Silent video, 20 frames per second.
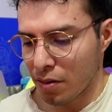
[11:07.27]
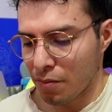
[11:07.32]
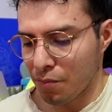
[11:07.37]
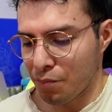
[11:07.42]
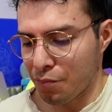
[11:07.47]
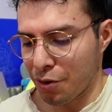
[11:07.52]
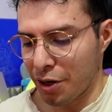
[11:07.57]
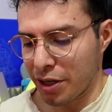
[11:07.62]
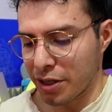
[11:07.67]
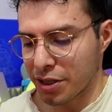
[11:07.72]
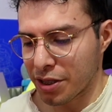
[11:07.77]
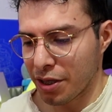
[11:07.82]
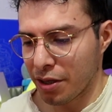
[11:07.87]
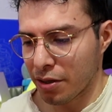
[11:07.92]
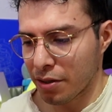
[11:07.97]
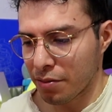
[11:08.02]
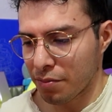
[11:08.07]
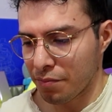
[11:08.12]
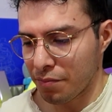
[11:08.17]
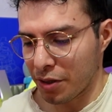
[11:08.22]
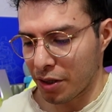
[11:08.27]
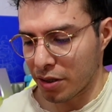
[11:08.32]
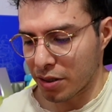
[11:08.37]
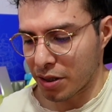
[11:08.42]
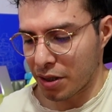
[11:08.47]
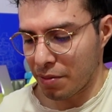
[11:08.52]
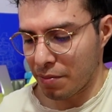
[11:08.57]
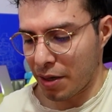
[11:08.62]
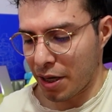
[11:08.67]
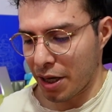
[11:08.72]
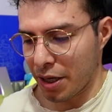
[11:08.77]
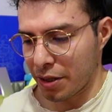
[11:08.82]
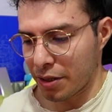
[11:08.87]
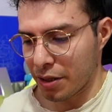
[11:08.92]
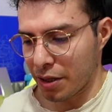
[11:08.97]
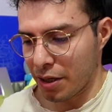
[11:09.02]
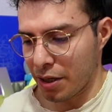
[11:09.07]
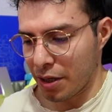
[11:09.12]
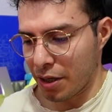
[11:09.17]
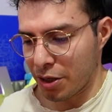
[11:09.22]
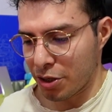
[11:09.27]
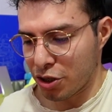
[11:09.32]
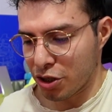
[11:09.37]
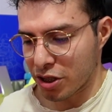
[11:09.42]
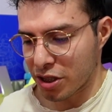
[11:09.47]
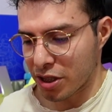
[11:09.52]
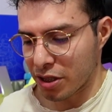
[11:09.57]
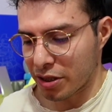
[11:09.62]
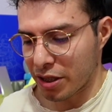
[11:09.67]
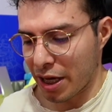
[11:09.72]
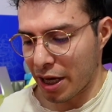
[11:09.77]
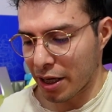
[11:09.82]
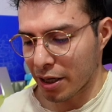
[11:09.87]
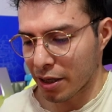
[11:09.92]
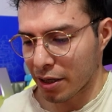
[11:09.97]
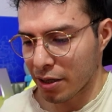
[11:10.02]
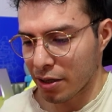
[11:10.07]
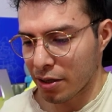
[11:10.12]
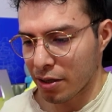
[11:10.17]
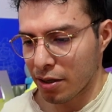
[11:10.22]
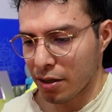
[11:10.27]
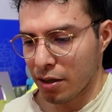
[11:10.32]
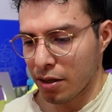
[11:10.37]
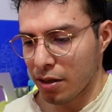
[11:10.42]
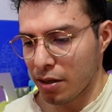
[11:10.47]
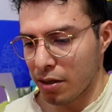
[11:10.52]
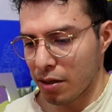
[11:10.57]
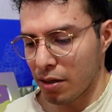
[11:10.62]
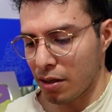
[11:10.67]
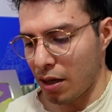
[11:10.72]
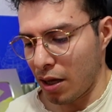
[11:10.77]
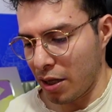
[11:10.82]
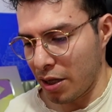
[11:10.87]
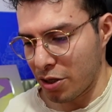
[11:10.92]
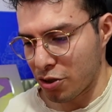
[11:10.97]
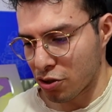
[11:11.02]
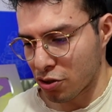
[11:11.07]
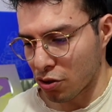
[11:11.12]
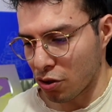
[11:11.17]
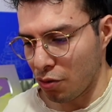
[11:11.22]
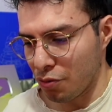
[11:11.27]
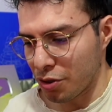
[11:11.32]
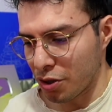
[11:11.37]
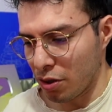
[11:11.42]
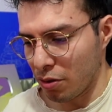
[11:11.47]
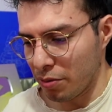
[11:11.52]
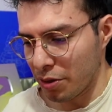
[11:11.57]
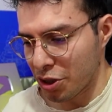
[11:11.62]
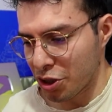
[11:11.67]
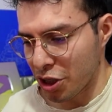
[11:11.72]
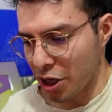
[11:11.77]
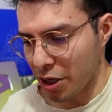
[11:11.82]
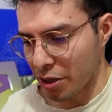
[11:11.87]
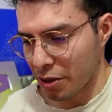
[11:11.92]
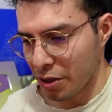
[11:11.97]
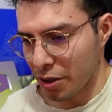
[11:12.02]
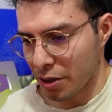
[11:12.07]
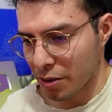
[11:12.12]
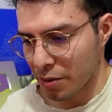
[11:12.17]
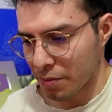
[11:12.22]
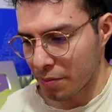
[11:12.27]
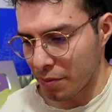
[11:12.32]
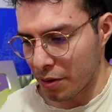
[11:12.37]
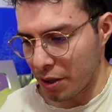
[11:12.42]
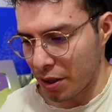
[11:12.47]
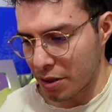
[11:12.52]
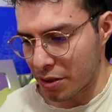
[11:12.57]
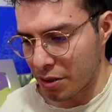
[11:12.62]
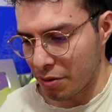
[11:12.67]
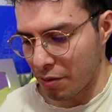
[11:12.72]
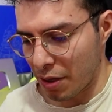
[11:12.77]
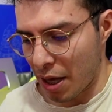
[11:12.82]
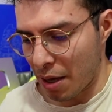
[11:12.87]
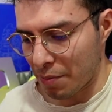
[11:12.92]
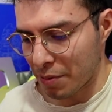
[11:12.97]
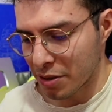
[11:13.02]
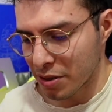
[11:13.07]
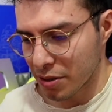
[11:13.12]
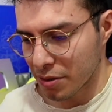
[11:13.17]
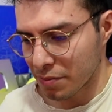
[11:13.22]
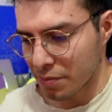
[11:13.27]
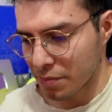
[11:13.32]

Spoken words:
Prince here because he might just attack. Let's just go with Goblin Giant here. Let's see what happens.